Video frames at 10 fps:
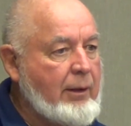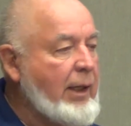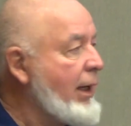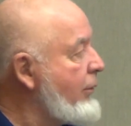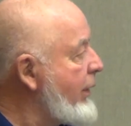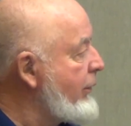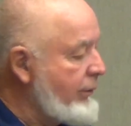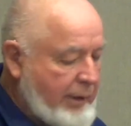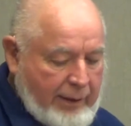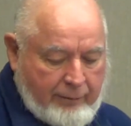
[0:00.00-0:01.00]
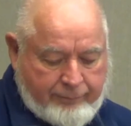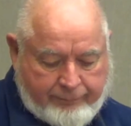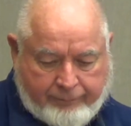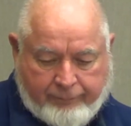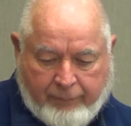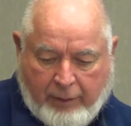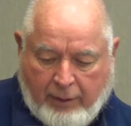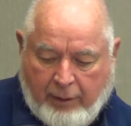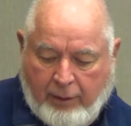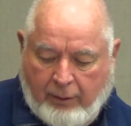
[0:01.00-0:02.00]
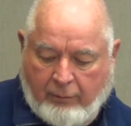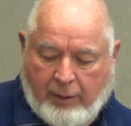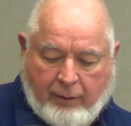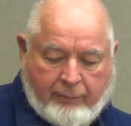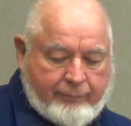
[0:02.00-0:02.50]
How do I do that? Well,